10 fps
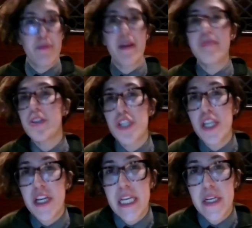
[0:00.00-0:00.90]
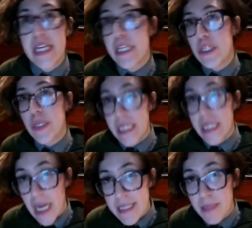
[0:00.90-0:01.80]
revolutionary era history
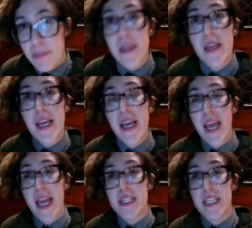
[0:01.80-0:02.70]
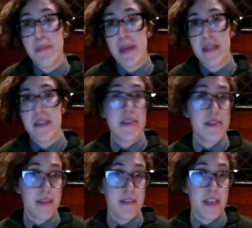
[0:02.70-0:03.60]
and gossip and he penned
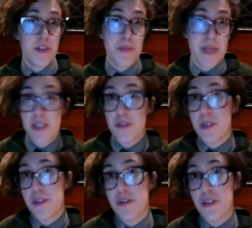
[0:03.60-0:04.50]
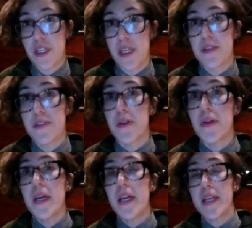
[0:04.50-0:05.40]
this 700 page research study.
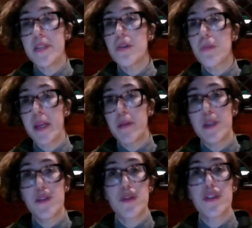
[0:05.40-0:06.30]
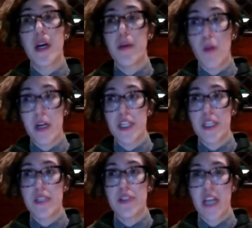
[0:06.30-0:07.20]
So he's a great resource on
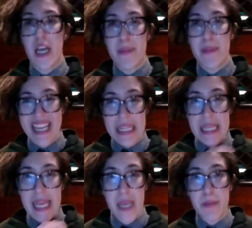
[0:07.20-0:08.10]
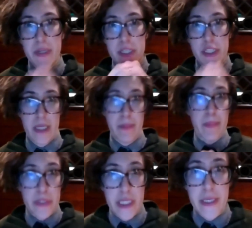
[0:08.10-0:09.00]
Washington's time in Cambridge
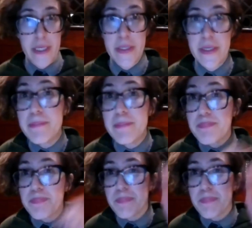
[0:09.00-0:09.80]
in particular.